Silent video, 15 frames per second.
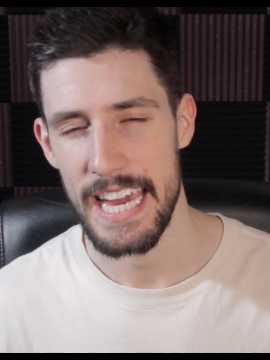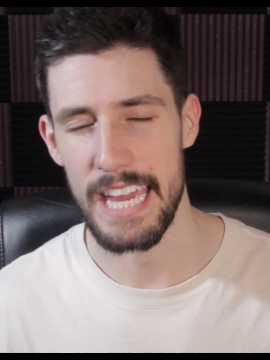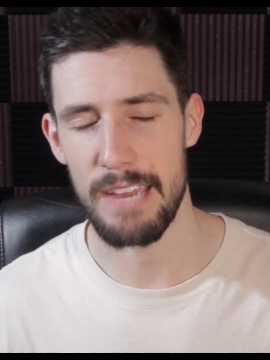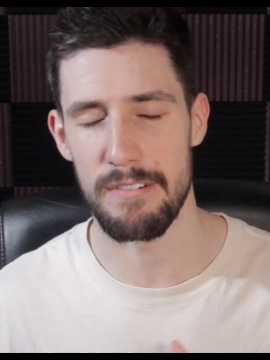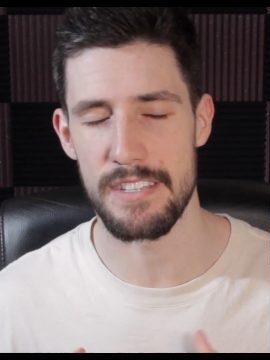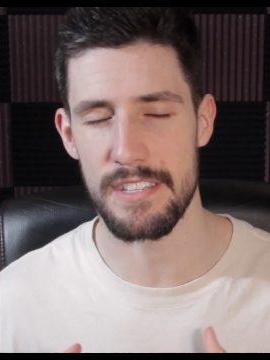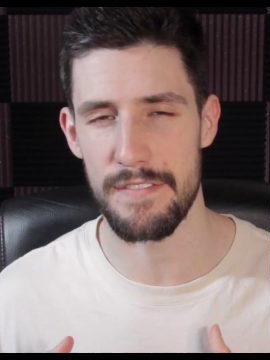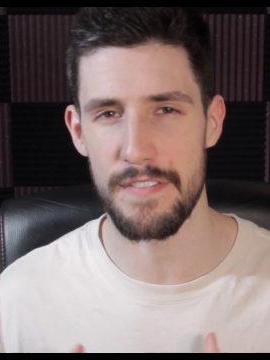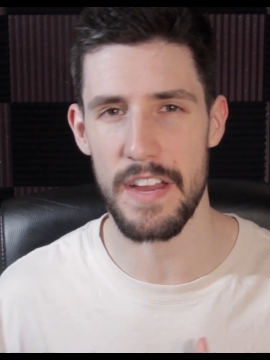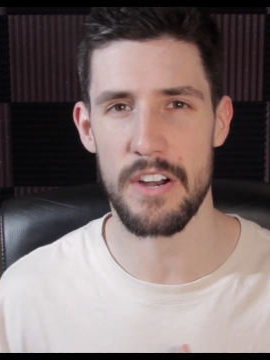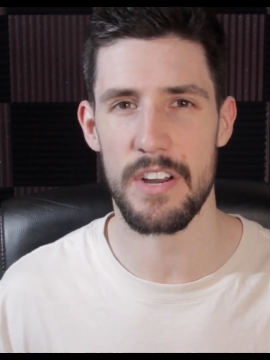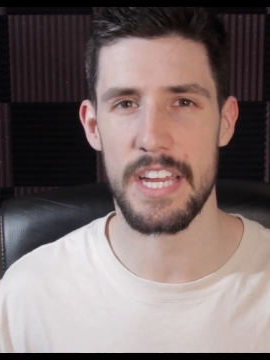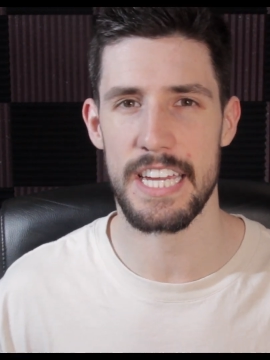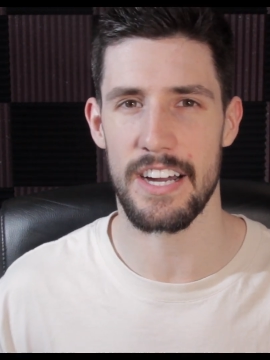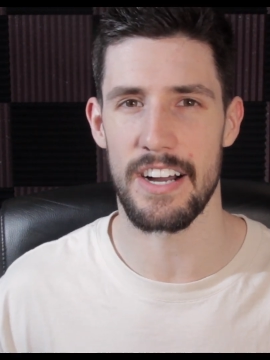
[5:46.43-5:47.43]
He was a
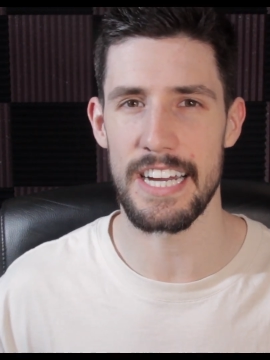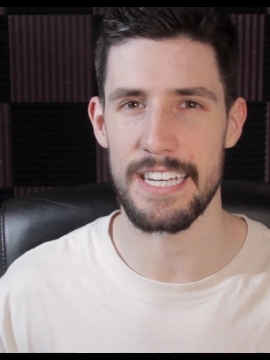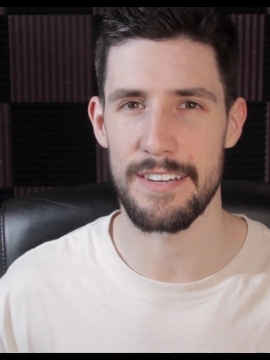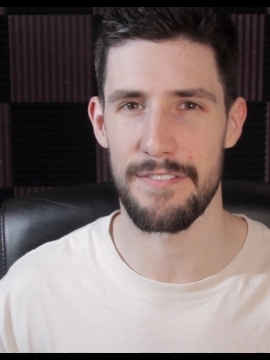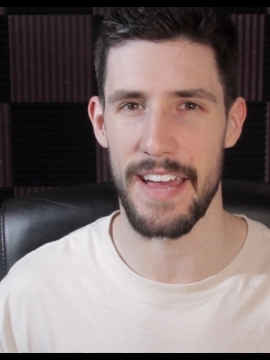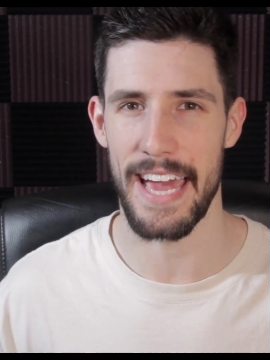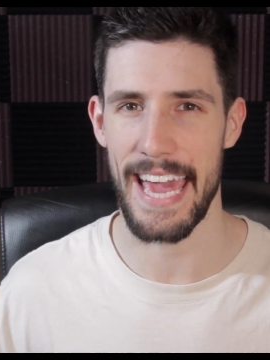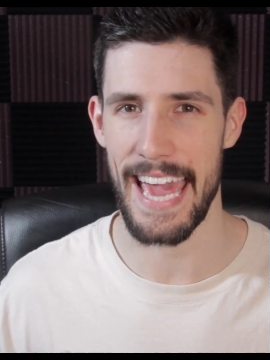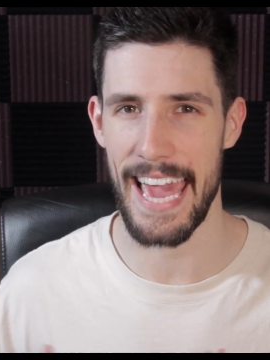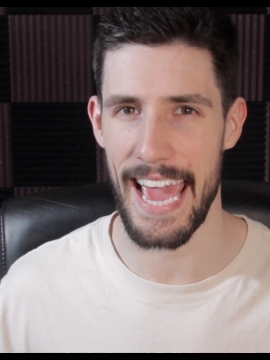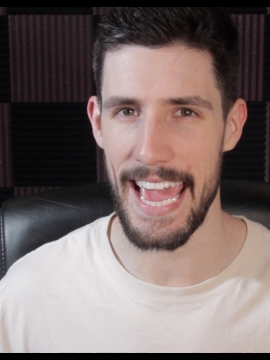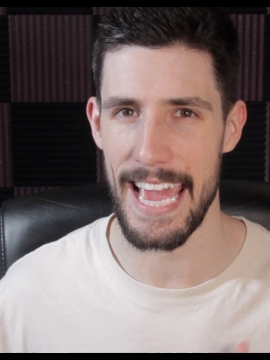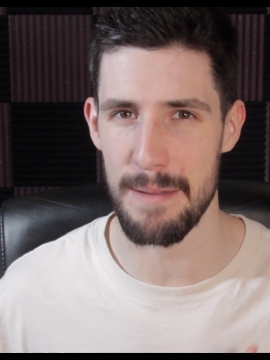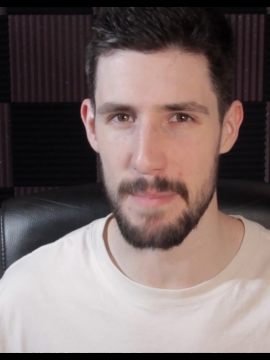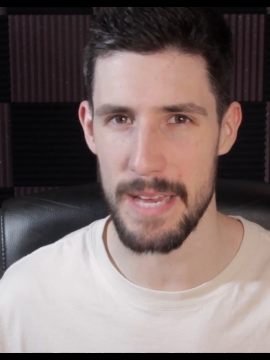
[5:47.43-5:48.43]
very kind of
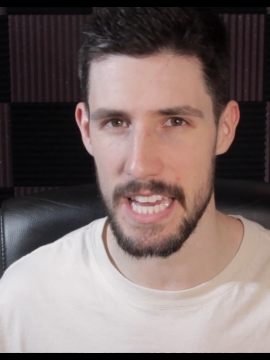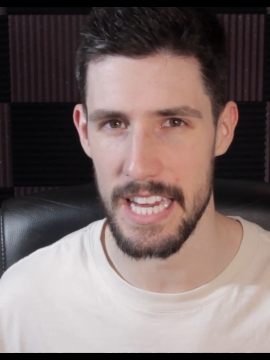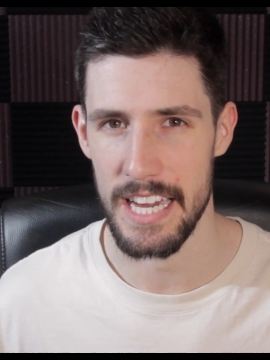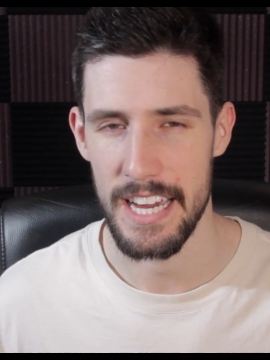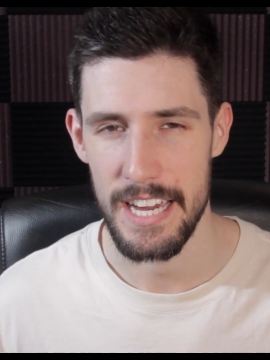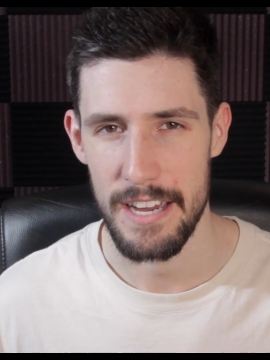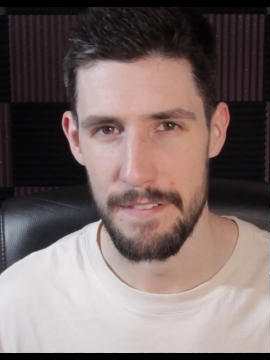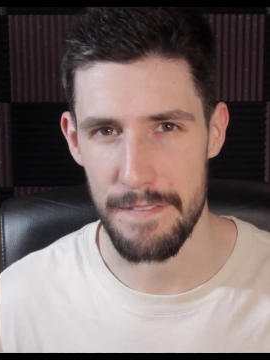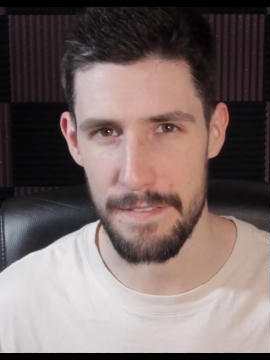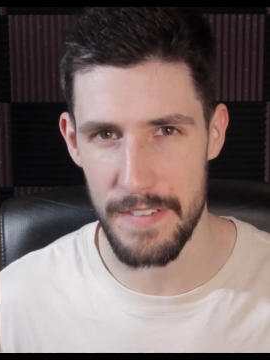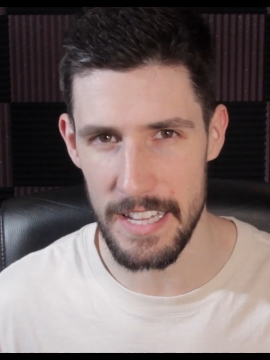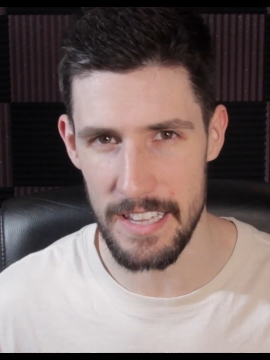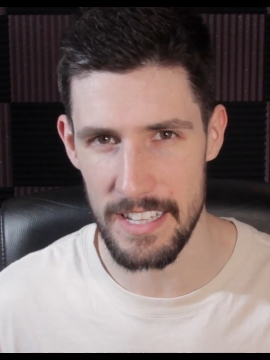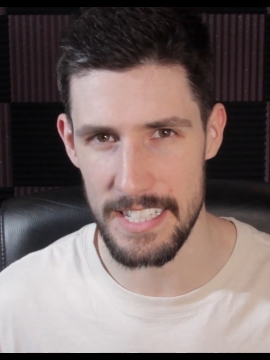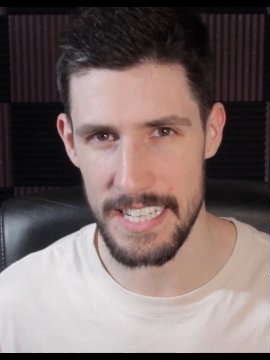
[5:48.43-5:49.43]
hammy
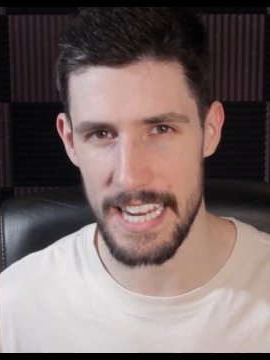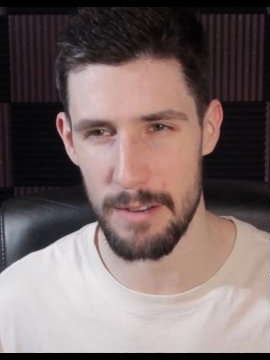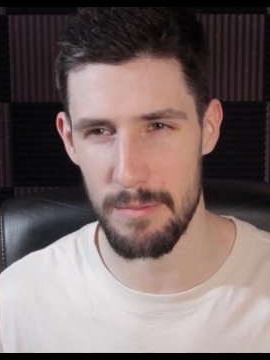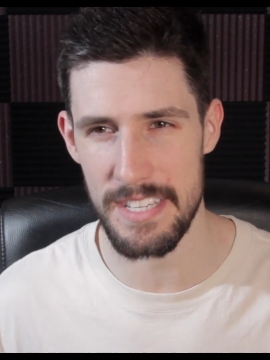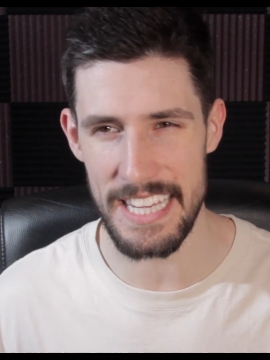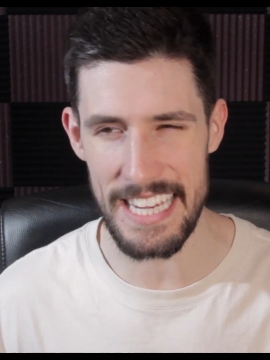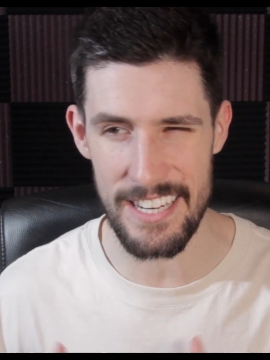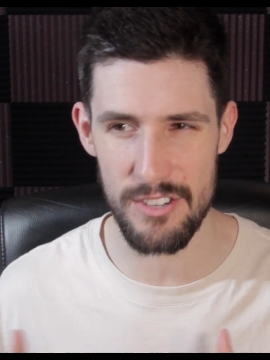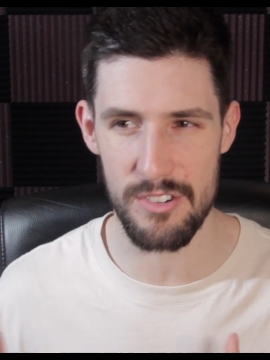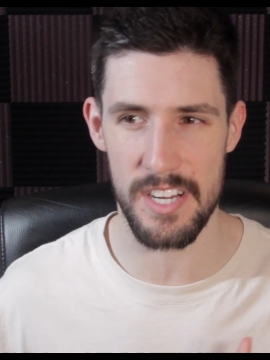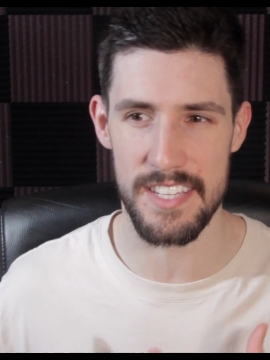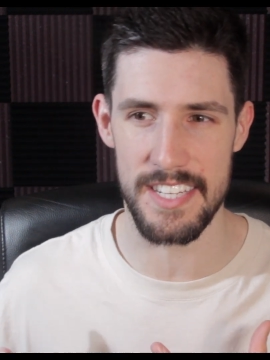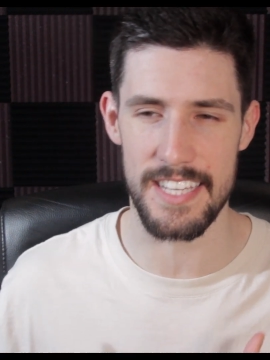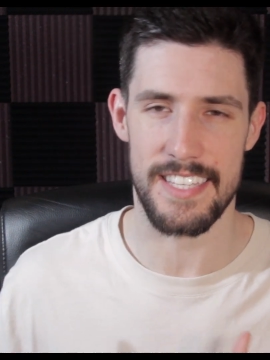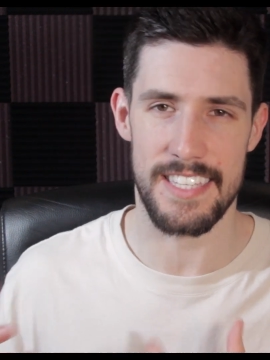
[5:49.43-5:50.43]
villain, and it was
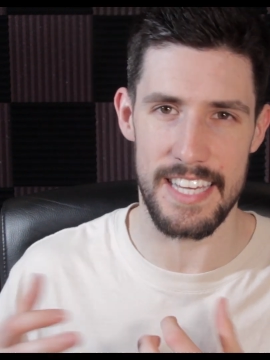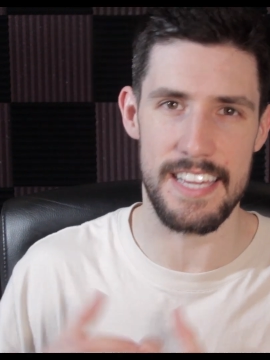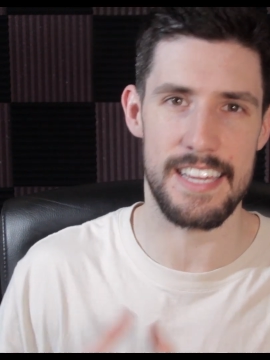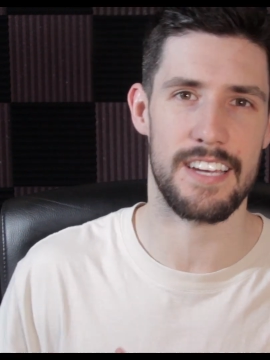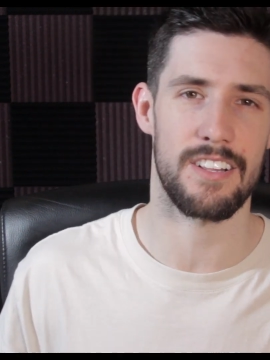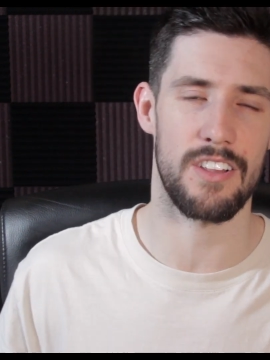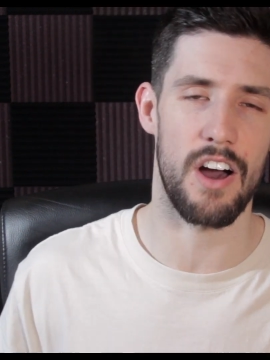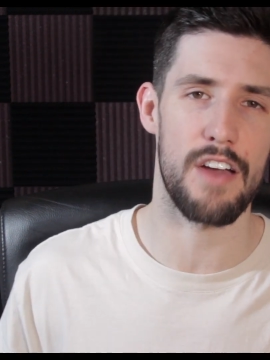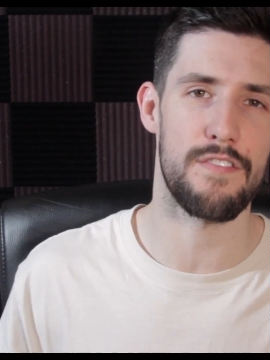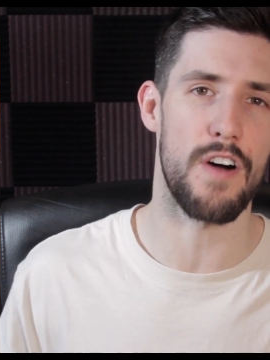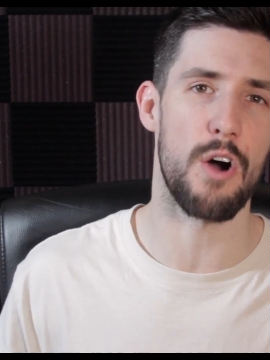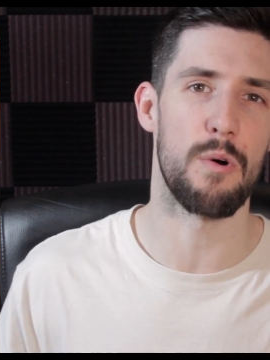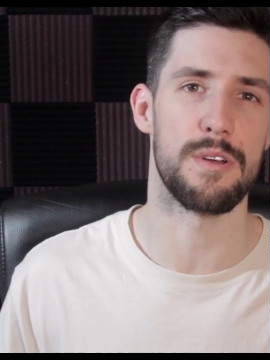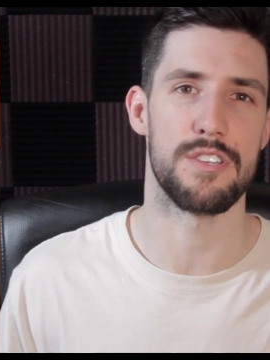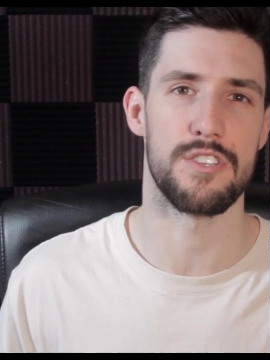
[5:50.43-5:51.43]
interesting seeing Clive
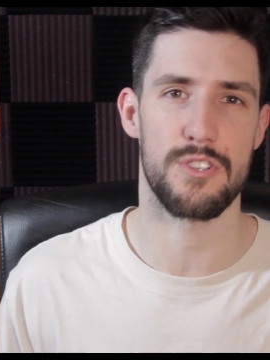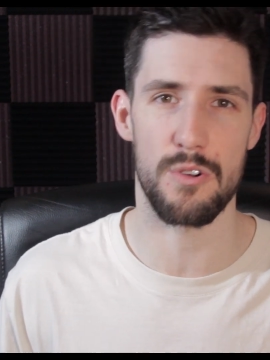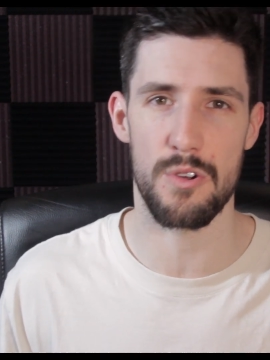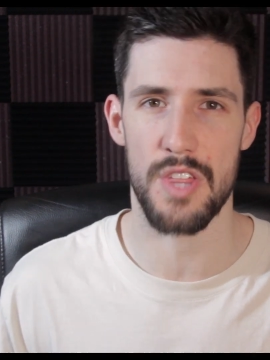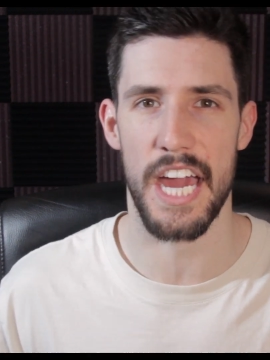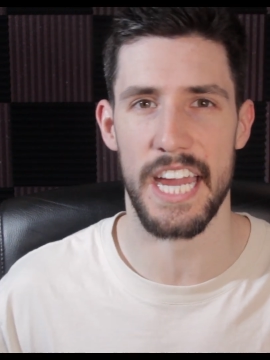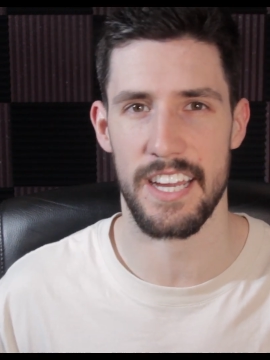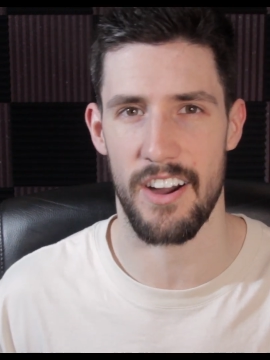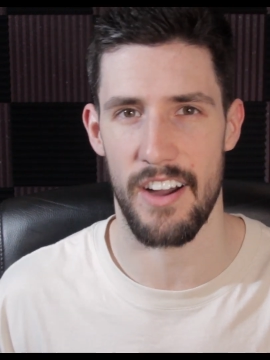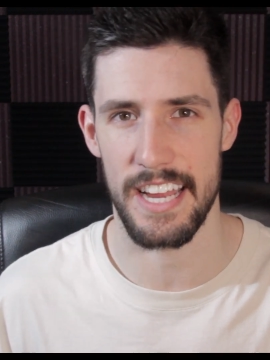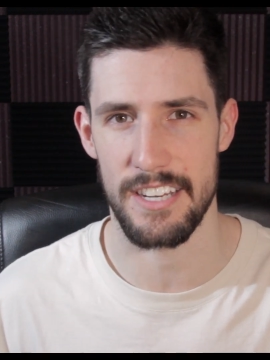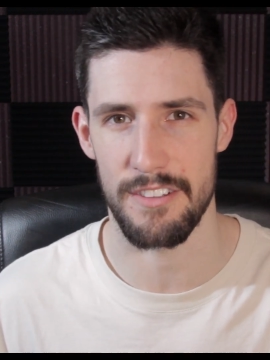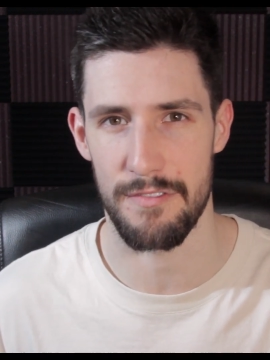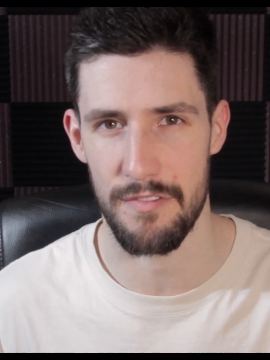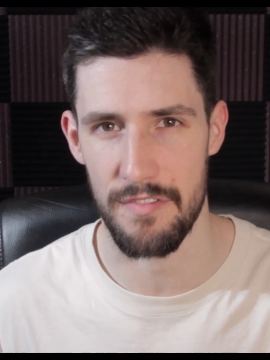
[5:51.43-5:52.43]
Owen do that
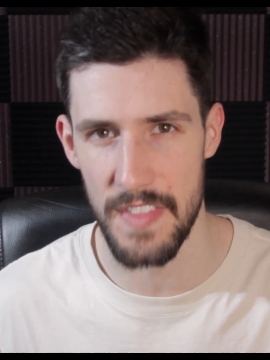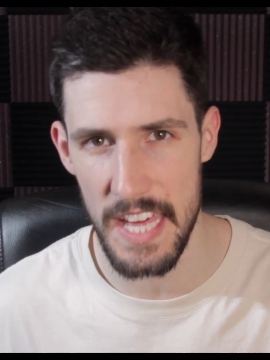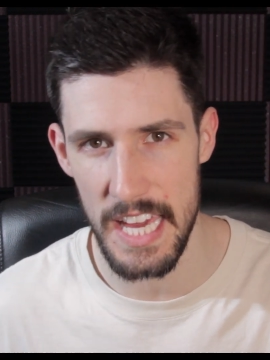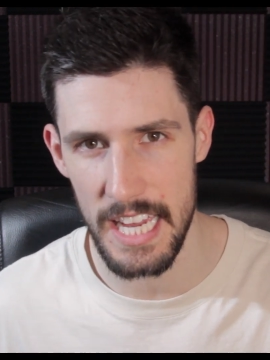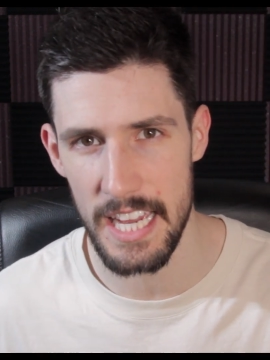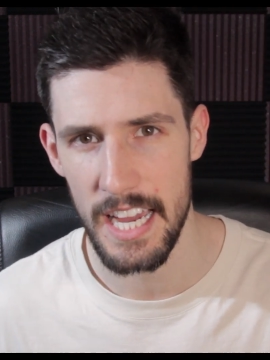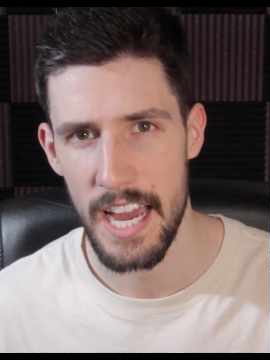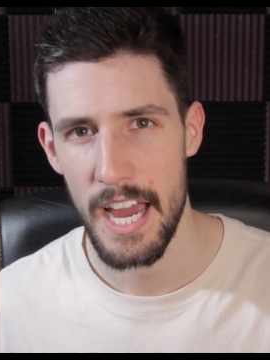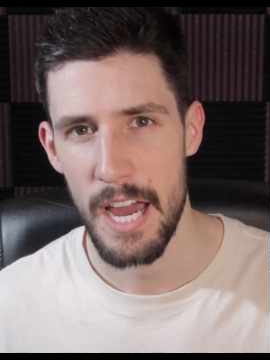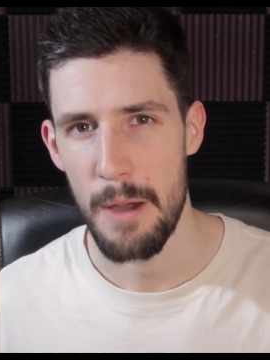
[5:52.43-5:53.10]
kind of thing,